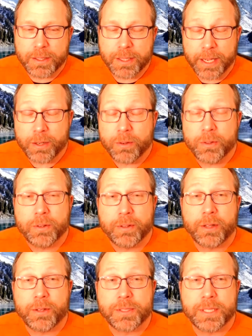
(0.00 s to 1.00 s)
I don't know
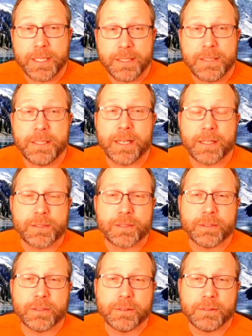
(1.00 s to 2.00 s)
that there's an easy
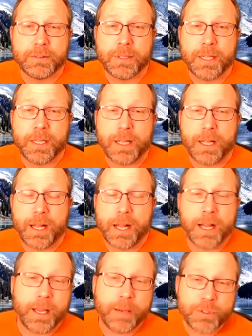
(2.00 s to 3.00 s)
answer.
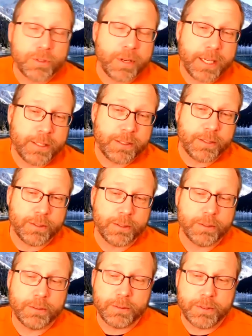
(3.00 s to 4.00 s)
I'm trying
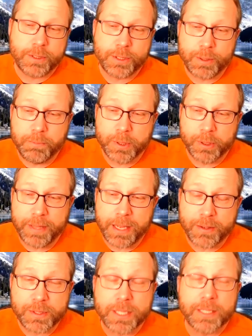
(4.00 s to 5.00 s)
to build
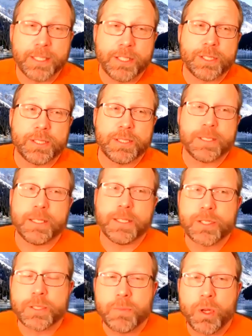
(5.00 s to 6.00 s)
those conditions in a
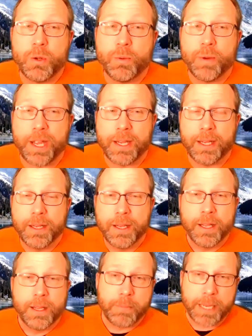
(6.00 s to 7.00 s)
small way
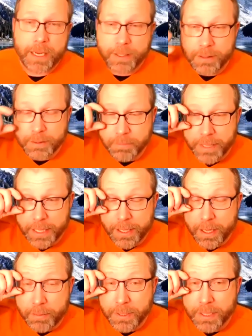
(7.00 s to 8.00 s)
by
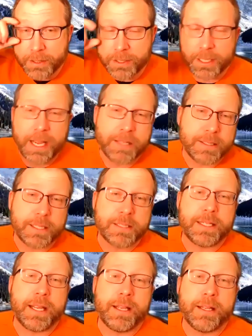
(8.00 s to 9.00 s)
coming to
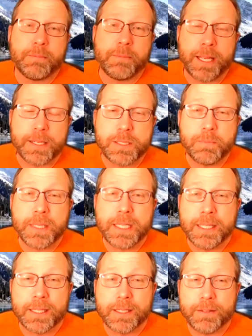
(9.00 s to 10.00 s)
Kazakhstan, by
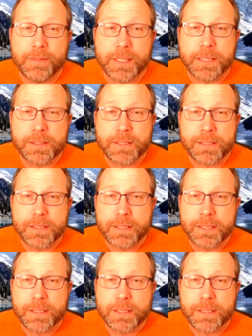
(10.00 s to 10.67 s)
speaking at events.